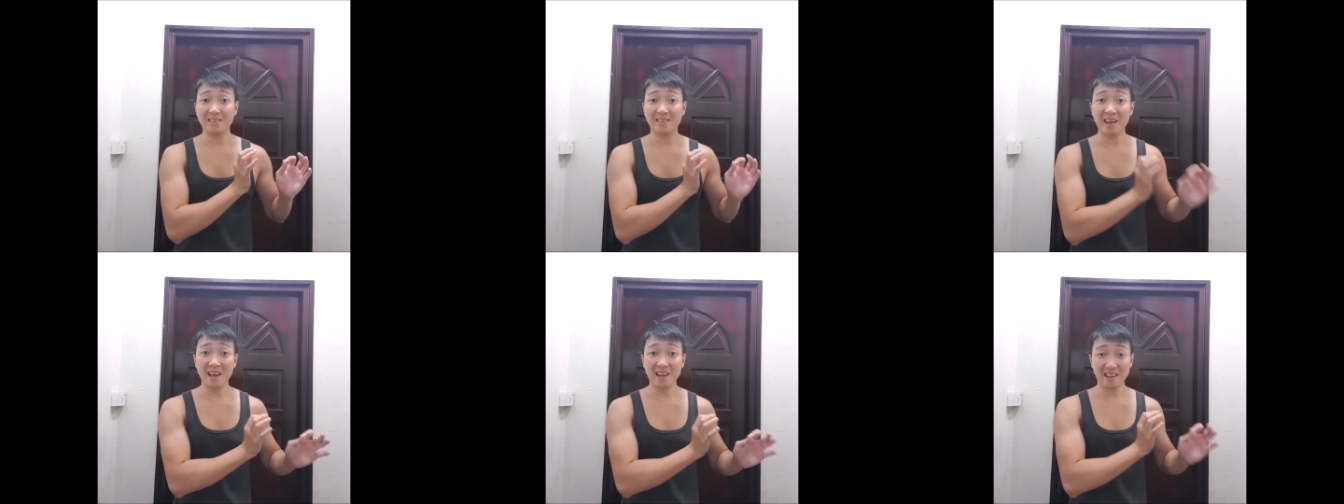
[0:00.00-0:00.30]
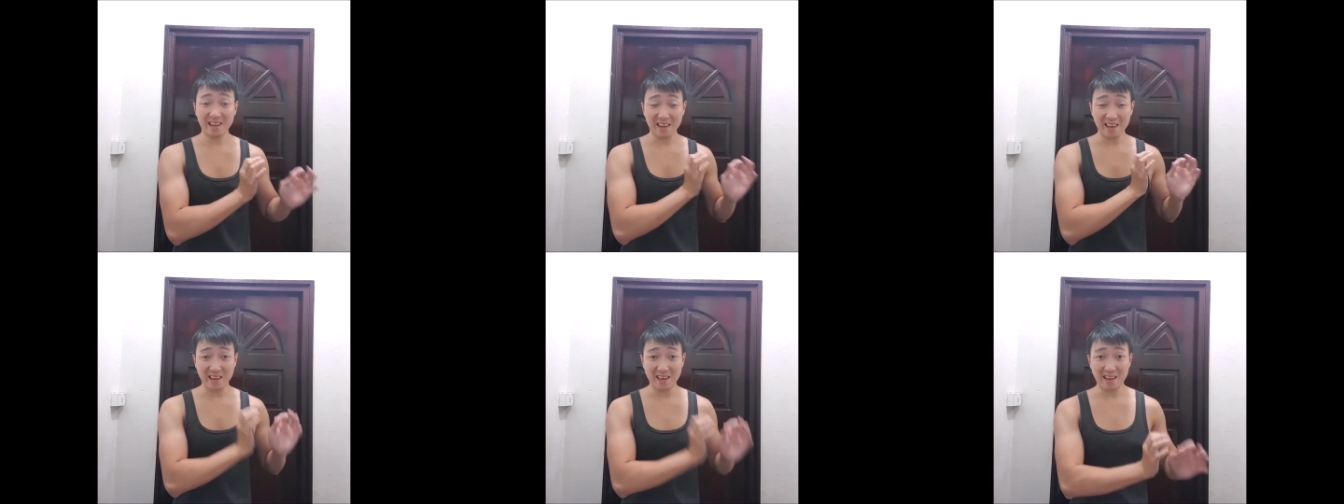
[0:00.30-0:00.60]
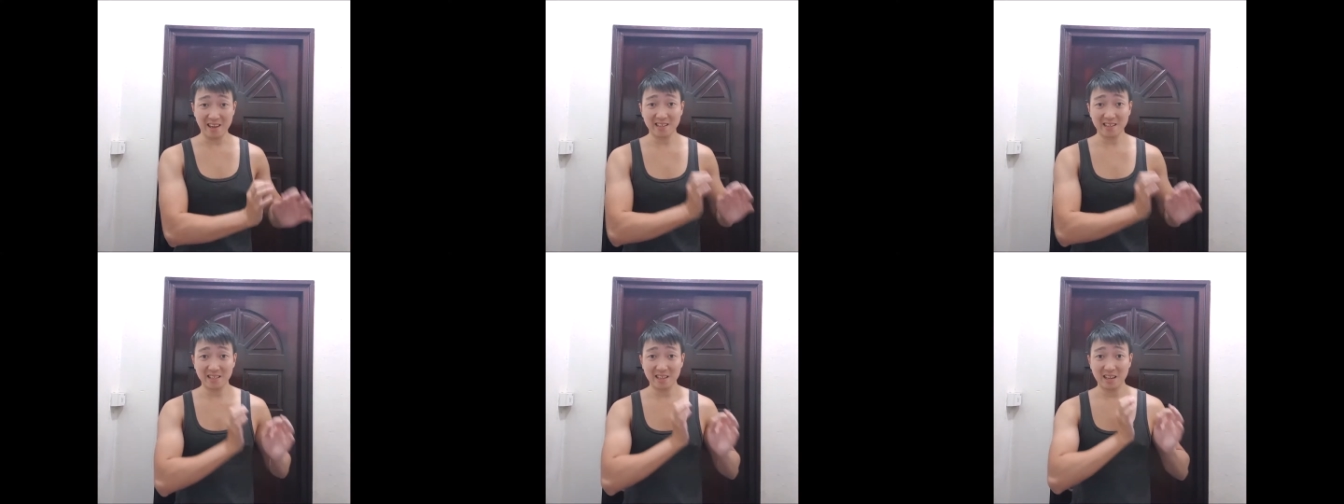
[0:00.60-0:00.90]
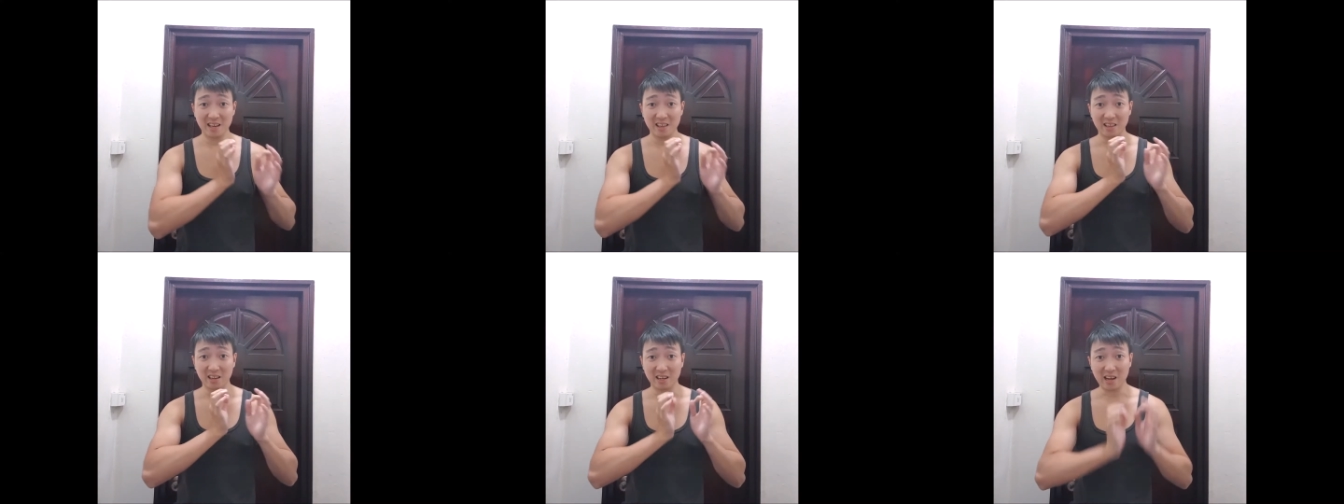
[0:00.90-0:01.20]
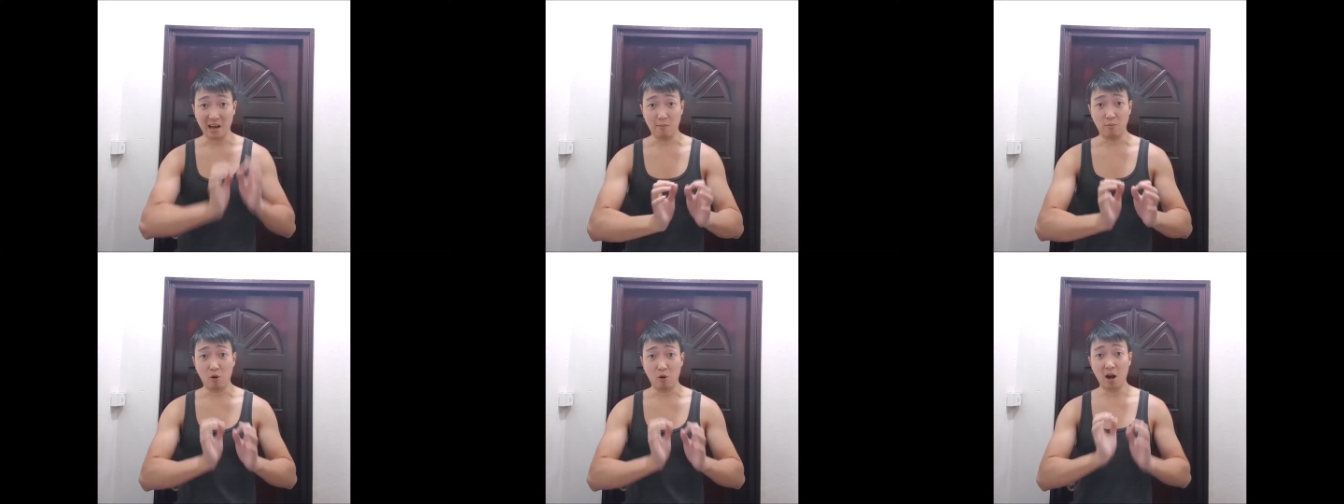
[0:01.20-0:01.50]
that is the
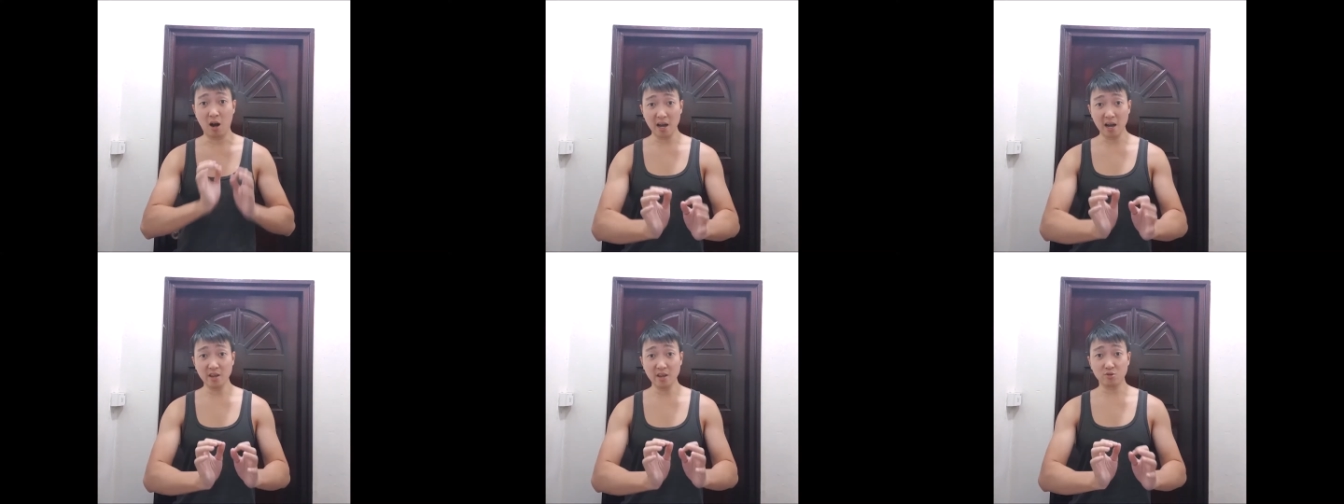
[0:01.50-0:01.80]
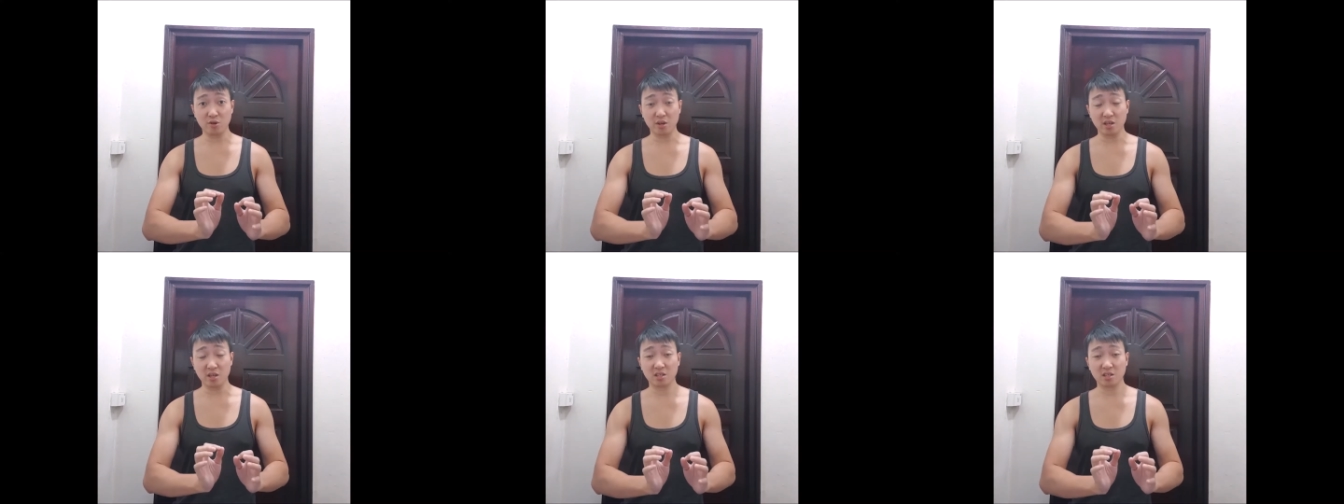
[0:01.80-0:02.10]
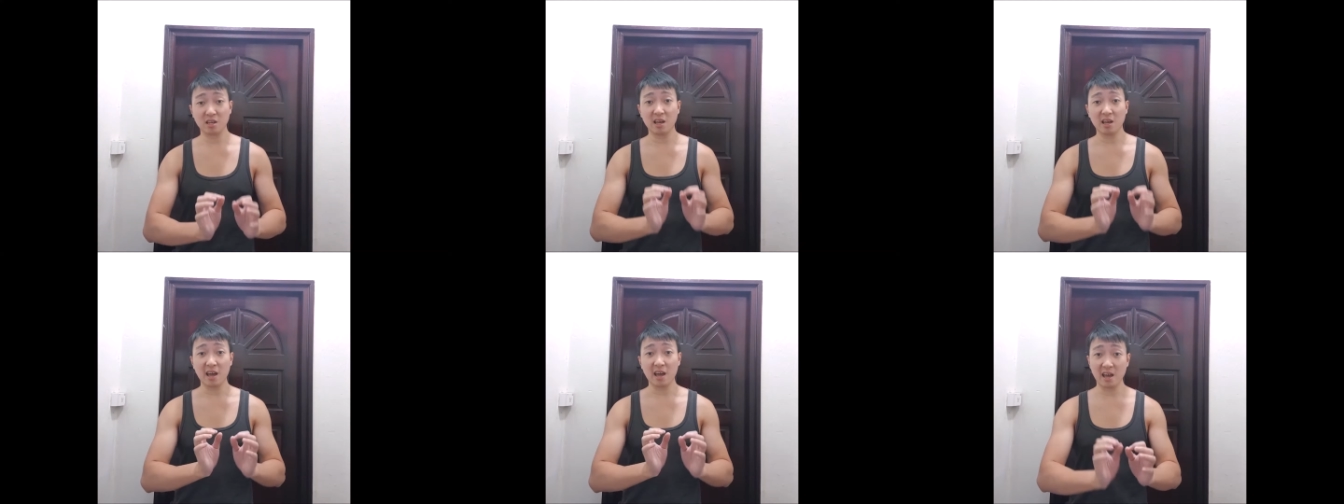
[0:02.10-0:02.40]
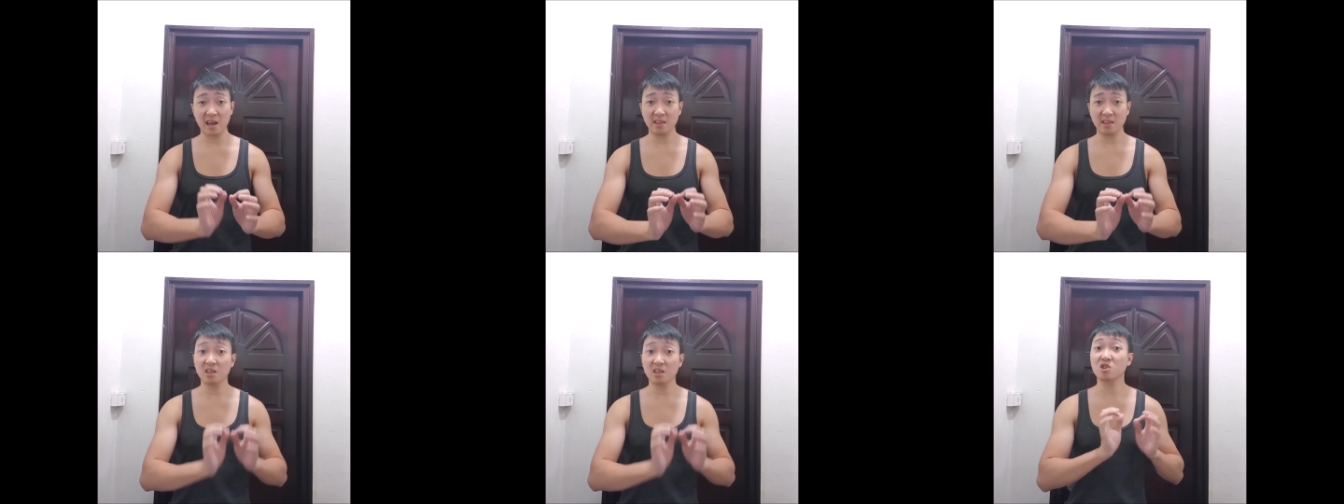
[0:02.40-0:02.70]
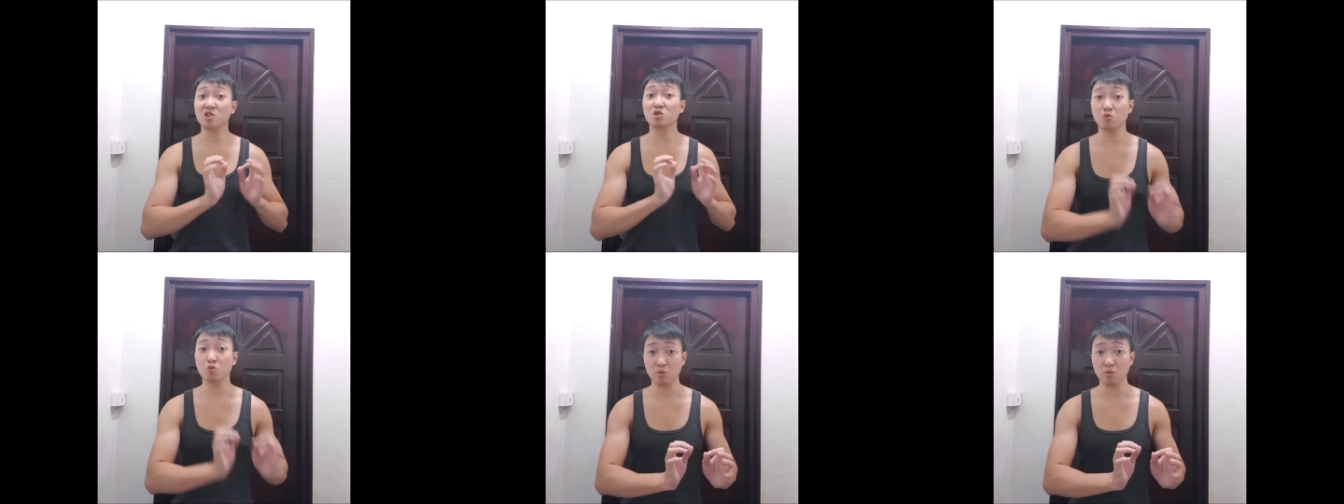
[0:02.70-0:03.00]
carbohydrates and the
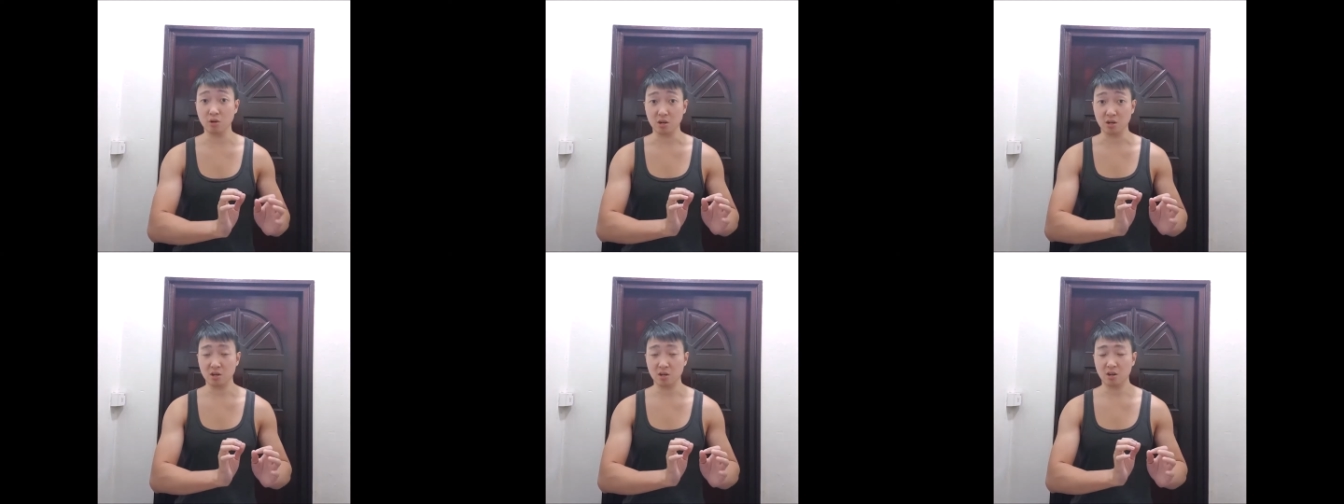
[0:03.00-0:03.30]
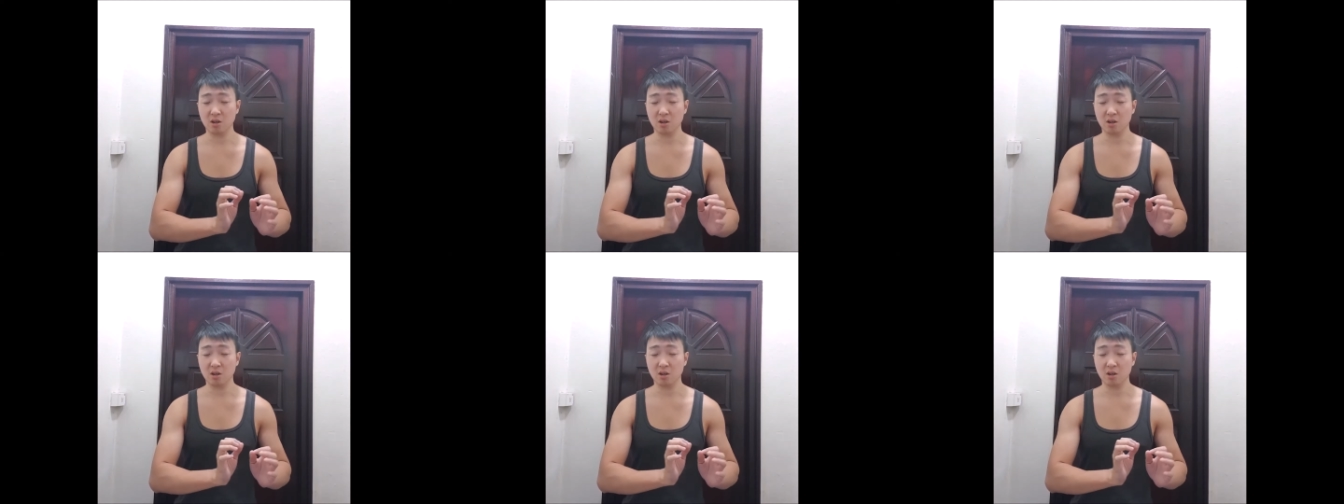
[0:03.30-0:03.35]
sugar.